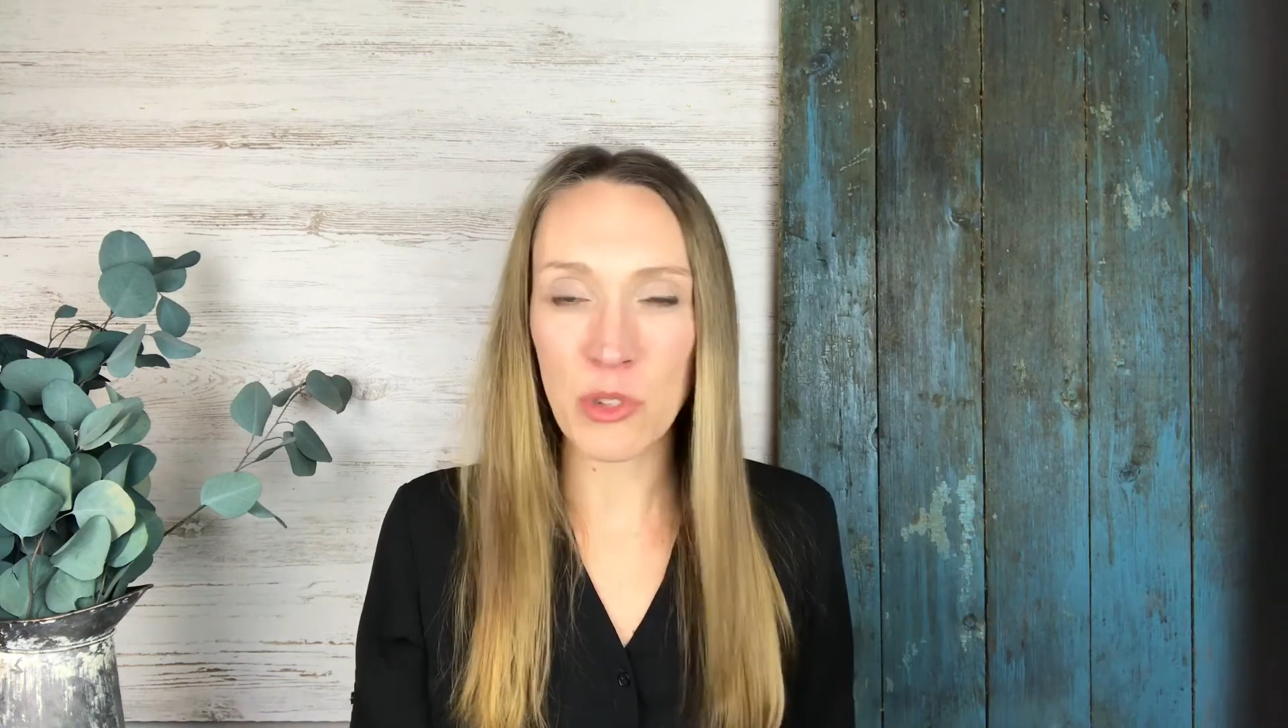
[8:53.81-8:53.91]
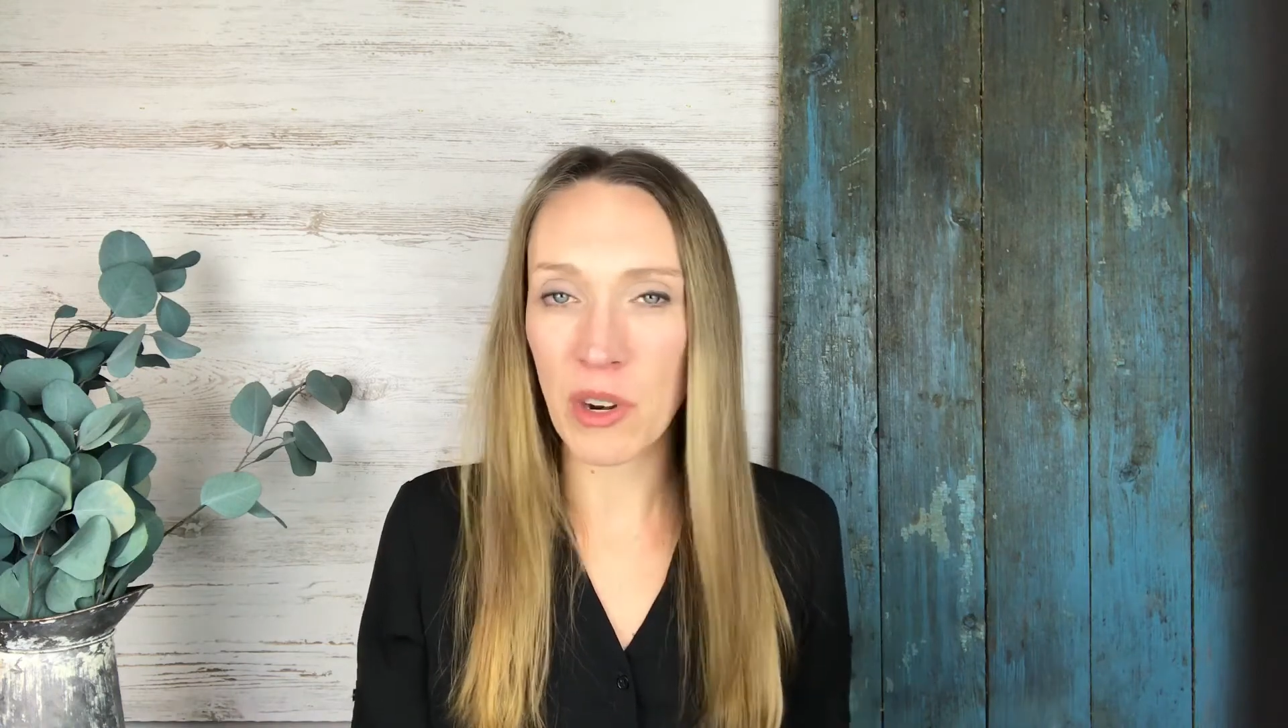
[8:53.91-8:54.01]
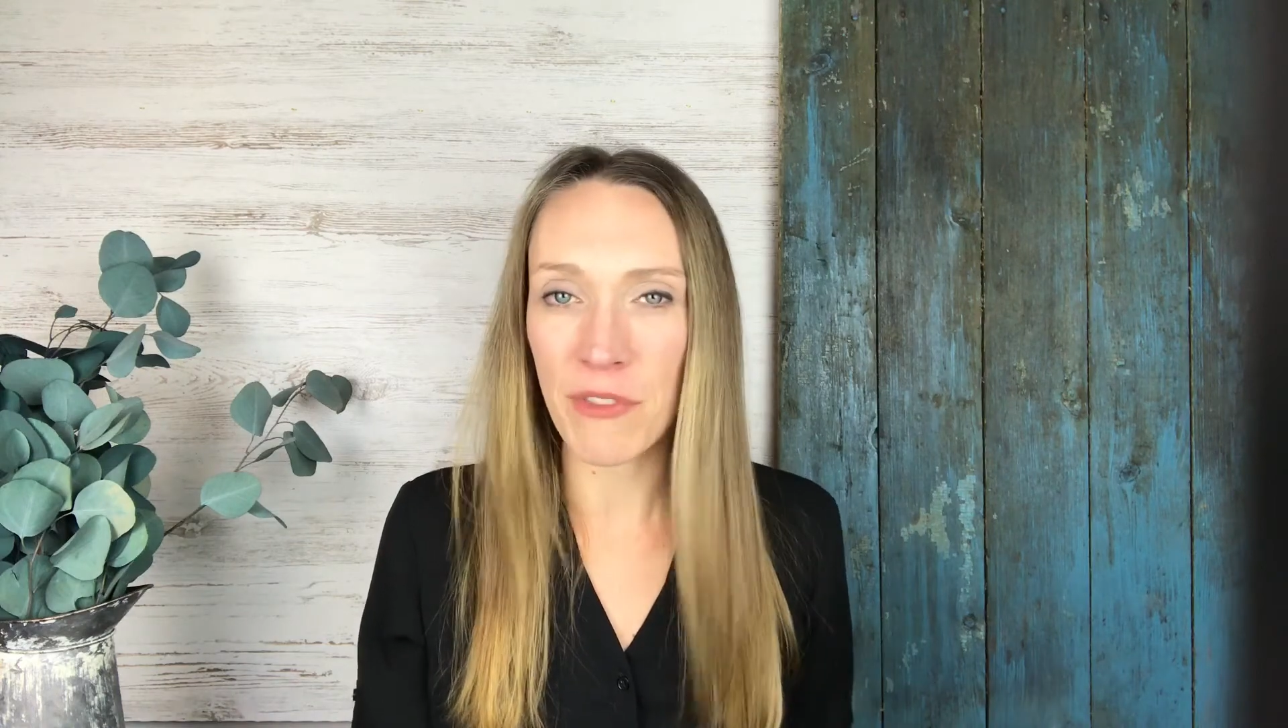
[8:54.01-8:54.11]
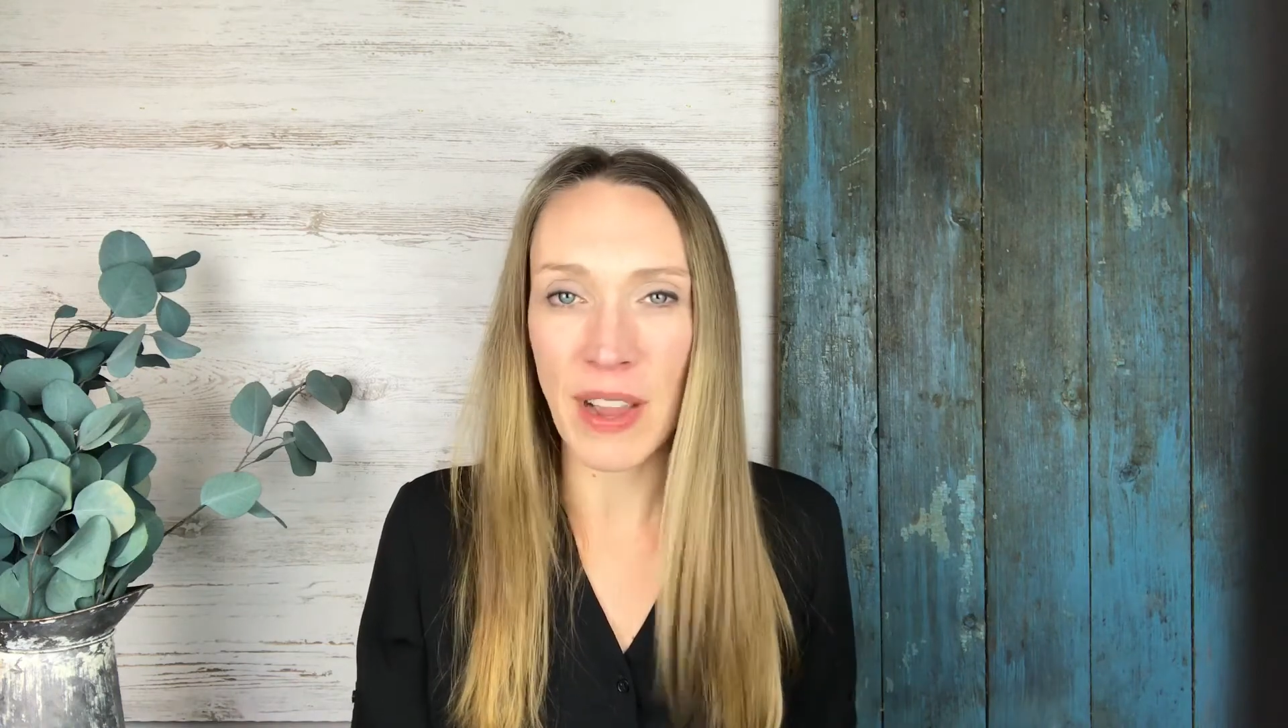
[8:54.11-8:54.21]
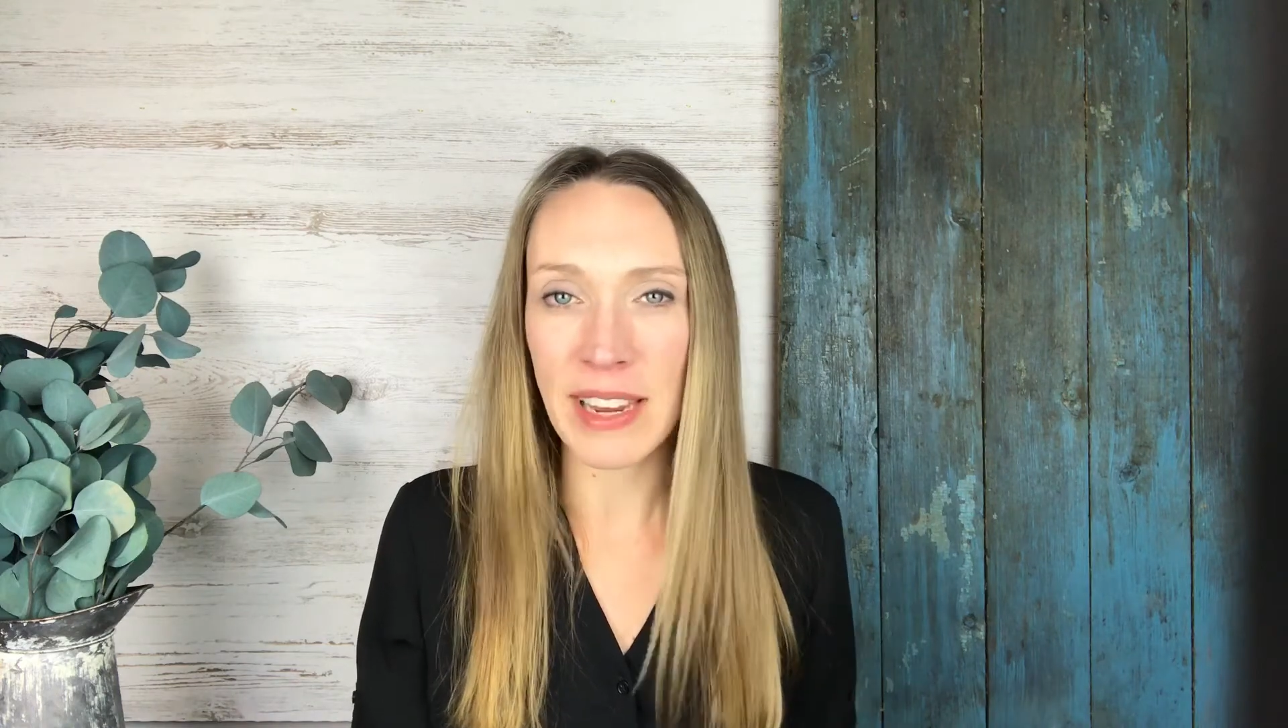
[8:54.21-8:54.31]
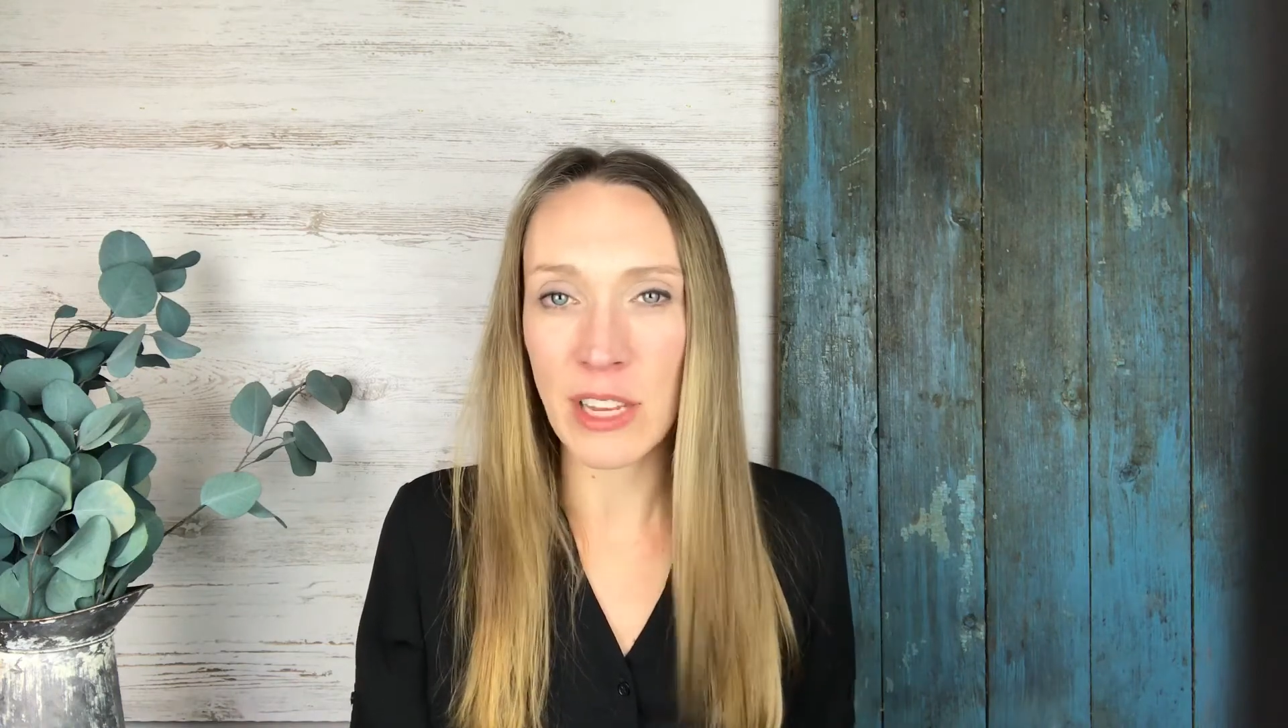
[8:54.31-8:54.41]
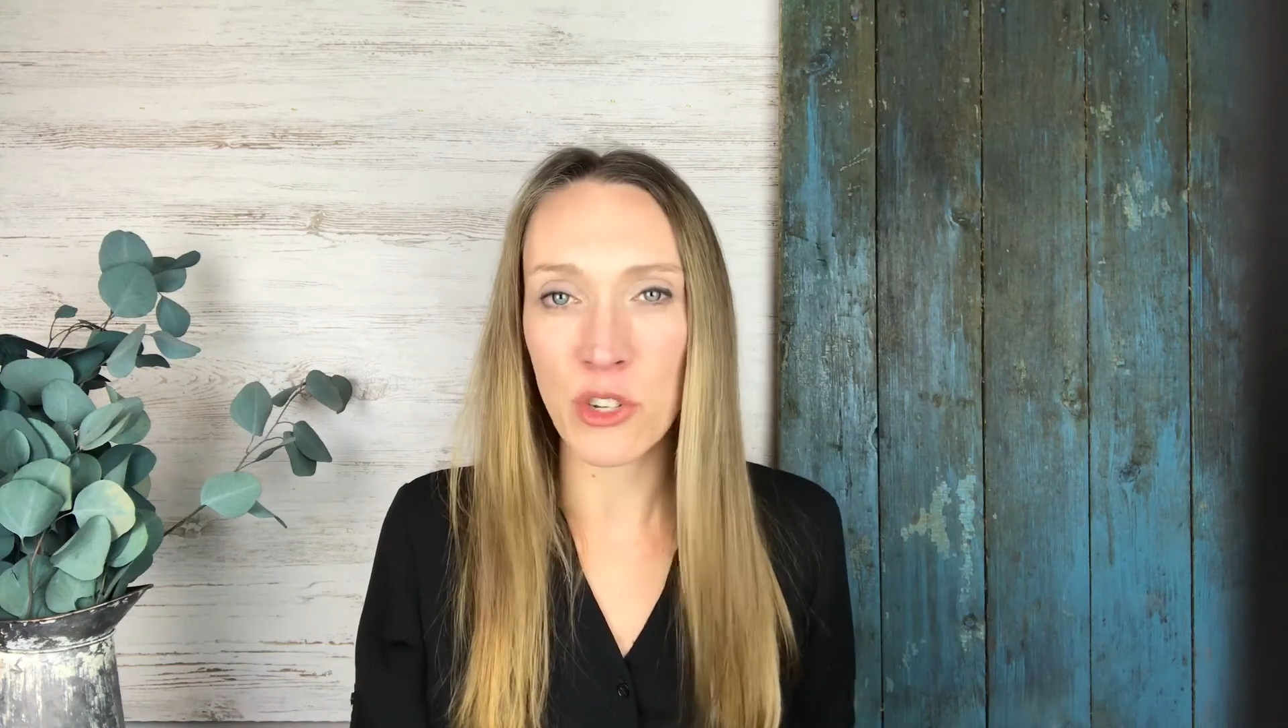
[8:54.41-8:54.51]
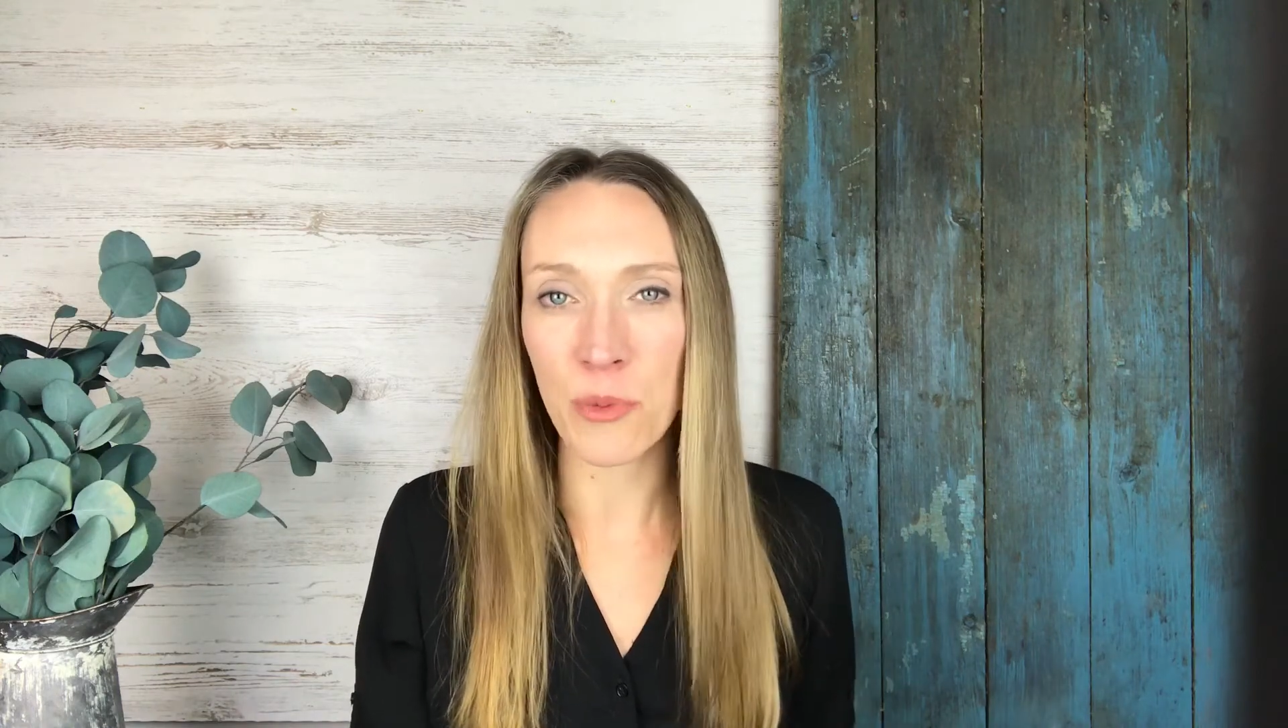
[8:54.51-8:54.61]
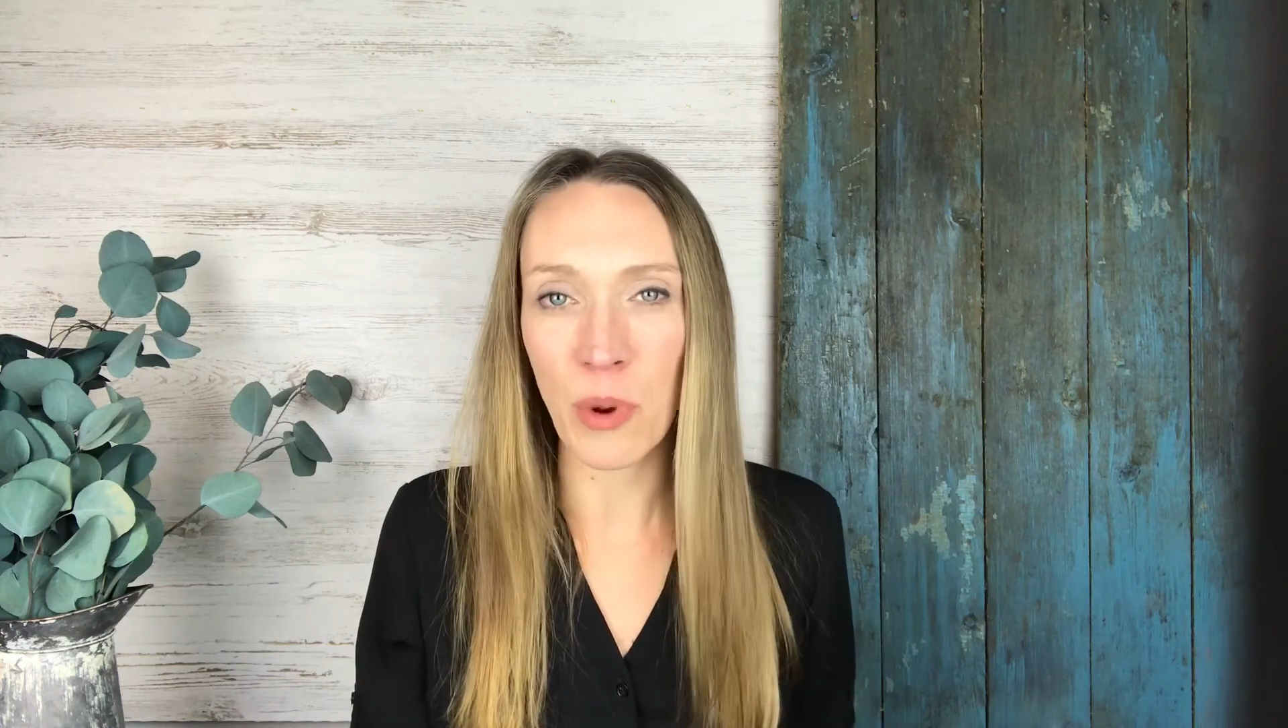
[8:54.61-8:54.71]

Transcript: sort of financial